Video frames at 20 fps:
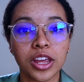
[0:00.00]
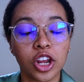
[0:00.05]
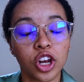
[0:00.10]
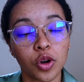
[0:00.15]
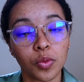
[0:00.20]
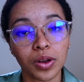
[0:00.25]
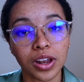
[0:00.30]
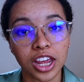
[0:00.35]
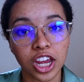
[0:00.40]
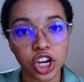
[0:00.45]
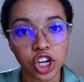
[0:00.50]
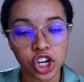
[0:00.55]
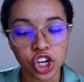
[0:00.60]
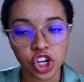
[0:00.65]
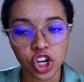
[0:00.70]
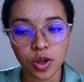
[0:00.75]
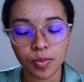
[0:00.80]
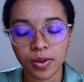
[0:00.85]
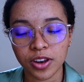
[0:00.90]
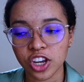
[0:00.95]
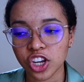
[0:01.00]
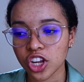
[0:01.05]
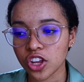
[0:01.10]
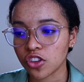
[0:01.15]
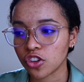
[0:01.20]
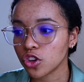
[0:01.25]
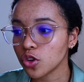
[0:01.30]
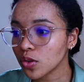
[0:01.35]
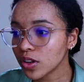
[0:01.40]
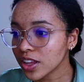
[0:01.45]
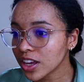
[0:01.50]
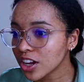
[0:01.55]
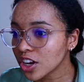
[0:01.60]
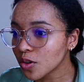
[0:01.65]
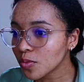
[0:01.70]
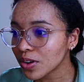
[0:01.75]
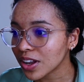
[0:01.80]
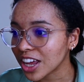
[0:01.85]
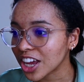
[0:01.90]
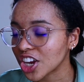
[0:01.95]
in a relationship, and she's newly in
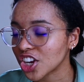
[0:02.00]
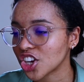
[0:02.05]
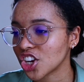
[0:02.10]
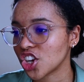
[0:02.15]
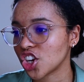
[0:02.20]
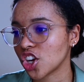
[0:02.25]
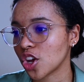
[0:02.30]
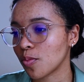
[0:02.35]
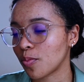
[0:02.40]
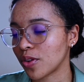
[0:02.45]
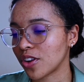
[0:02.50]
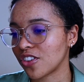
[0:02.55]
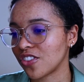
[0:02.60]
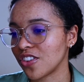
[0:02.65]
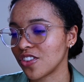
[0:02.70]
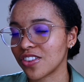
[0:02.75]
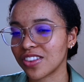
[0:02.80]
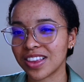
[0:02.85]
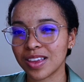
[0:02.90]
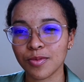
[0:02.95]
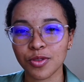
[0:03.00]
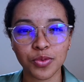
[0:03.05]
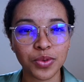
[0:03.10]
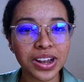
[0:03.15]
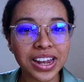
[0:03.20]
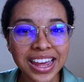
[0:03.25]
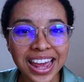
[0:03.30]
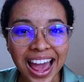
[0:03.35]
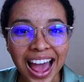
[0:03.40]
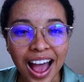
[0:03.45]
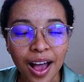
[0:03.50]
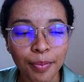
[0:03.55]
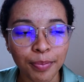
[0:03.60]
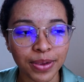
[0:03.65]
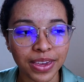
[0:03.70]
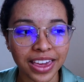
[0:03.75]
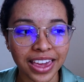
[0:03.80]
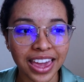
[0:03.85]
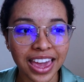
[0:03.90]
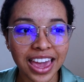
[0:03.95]
a relationship and she seems really
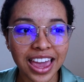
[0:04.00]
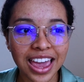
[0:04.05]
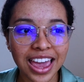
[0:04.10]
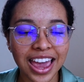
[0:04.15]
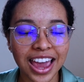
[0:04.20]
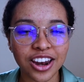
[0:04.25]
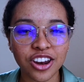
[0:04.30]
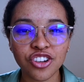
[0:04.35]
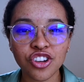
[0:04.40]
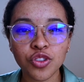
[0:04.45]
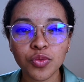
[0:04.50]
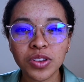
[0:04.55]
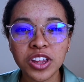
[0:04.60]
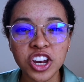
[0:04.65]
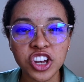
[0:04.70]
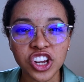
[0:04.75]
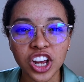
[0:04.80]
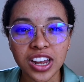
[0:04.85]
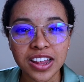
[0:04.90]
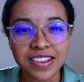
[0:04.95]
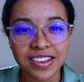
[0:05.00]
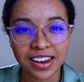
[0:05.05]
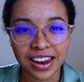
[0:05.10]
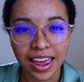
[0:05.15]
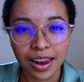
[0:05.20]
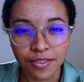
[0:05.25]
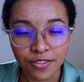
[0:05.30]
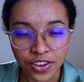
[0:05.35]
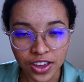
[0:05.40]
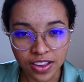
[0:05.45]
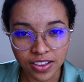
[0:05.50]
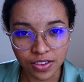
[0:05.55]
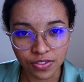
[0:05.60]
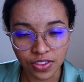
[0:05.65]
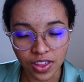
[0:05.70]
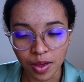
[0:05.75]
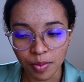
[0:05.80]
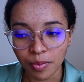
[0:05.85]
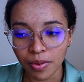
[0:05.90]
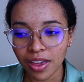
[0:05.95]
happy and you're just really jealous and envious of
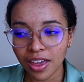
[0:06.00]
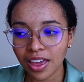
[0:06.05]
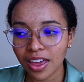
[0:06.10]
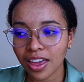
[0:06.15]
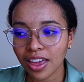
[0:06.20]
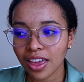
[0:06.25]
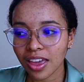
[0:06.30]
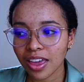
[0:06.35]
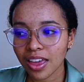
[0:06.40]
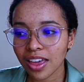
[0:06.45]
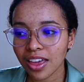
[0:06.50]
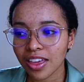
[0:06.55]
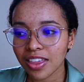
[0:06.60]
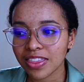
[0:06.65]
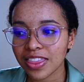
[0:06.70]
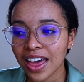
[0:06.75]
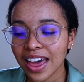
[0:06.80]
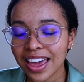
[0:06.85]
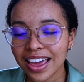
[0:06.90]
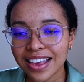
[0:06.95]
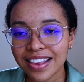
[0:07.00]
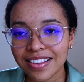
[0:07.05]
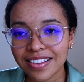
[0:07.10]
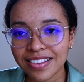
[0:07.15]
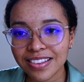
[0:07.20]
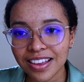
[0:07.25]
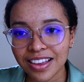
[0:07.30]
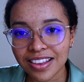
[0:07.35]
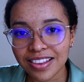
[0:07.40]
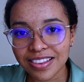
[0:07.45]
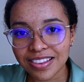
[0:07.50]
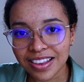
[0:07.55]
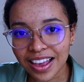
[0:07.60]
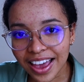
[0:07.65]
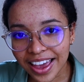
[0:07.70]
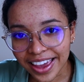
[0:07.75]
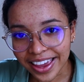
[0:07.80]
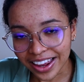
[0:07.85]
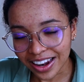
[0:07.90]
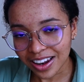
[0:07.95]
them. That is a
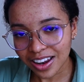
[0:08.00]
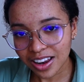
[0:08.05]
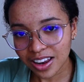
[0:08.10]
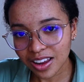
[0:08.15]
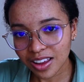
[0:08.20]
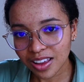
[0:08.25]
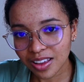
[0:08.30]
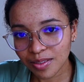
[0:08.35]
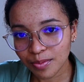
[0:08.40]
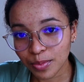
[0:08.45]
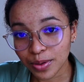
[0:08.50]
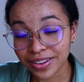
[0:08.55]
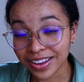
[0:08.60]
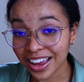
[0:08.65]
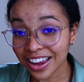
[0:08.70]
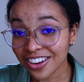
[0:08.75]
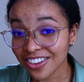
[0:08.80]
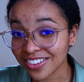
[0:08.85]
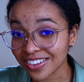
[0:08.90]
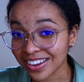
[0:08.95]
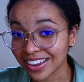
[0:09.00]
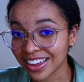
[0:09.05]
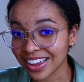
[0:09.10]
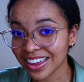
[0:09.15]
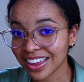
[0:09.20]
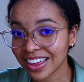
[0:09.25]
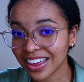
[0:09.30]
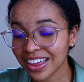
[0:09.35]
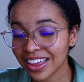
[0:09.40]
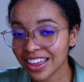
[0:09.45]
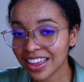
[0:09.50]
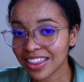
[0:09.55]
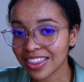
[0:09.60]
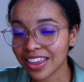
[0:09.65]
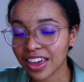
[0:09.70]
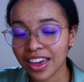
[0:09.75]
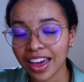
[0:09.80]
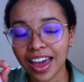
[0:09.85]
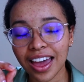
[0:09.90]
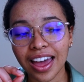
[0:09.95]
sign, potentially,
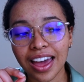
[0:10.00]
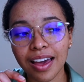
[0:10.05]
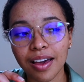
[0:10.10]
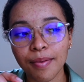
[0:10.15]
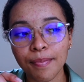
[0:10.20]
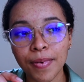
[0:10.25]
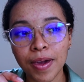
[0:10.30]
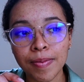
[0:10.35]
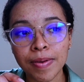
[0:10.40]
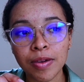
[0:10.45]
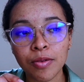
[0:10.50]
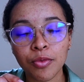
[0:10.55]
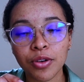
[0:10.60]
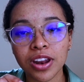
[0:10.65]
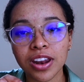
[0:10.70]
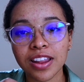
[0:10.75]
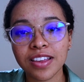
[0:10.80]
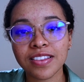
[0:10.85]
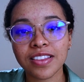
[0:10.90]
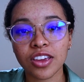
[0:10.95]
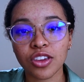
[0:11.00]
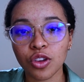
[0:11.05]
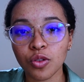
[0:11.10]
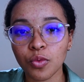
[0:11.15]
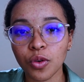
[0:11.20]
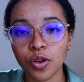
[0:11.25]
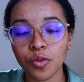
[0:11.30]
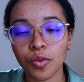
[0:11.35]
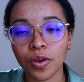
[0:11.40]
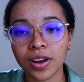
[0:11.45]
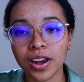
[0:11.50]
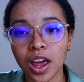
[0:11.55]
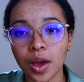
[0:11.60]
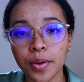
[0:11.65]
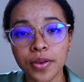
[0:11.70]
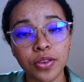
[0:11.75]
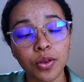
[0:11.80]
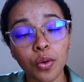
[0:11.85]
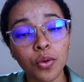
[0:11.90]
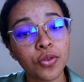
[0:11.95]
that maybe what it is that you want right now
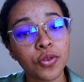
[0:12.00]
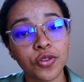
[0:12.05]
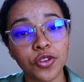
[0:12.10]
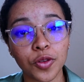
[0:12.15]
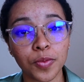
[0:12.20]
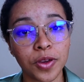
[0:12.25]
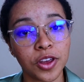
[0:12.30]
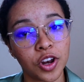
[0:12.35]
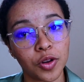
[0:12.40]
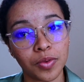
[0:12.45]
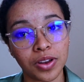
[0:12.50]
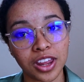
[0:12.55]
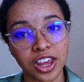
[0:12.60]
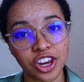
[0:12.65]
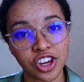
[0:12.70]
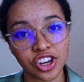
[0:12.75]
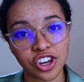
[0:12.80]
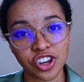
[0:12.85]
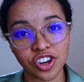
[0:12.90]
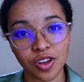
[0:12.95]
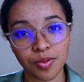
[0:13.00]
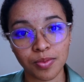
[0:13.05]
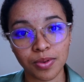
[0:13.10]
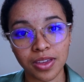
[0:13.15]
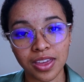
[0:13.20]
is also to be in a relationship.